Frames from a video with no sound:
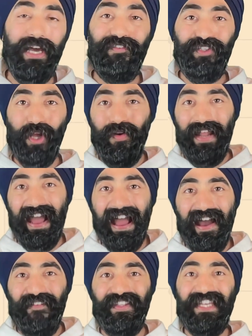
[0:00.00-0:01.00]
Now, if you don't
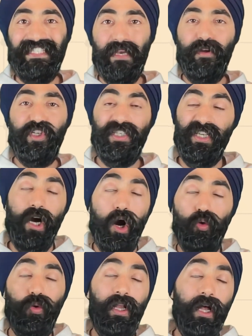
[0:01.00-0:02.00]
have these images, a
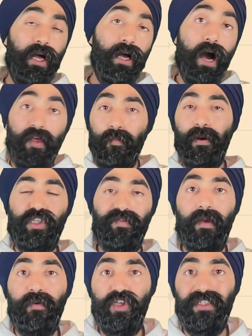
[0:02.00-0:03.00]
whole other bunch
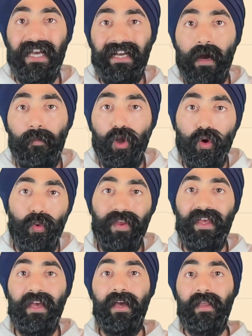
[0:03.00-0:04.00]
of images that come along
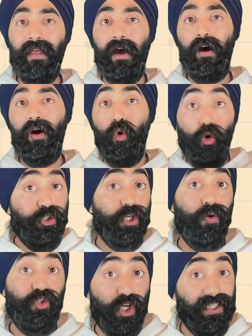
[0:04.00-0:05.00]
with it that are
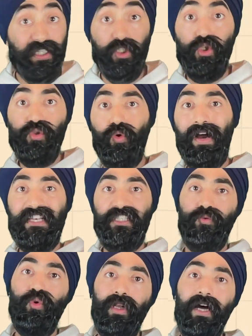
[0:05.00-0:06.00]
also just as useful as
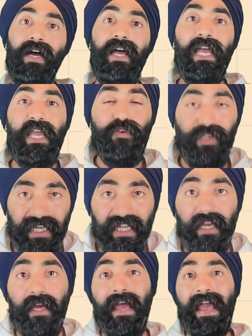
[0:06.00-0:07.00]
the ruler, if you need
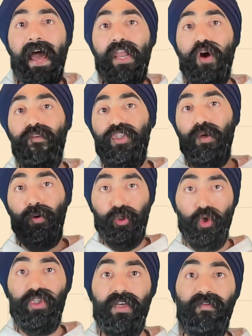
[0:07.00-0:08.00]
it, head over to
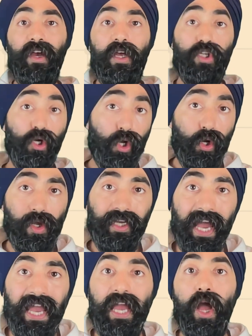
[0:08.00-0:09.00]

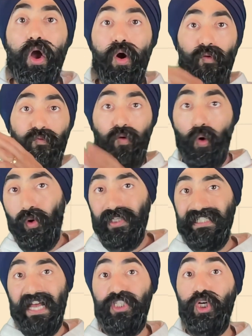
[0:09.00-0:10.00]

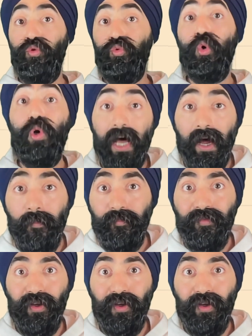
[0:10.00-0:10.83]
protrusive.co.uk/ruler.